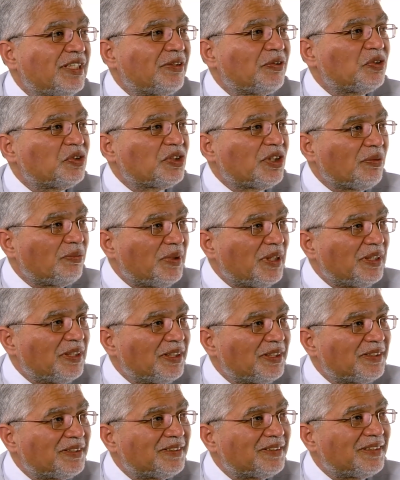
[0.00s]
that was troubling
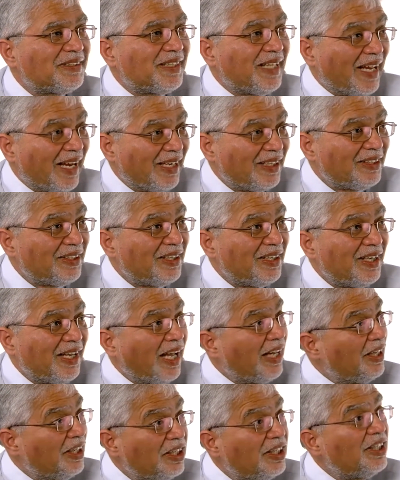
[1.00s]
this land,
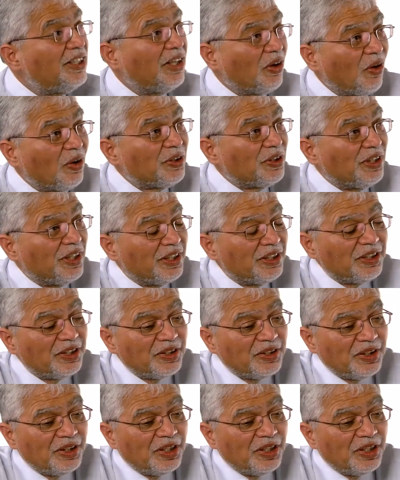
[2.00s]
and indeed the continent,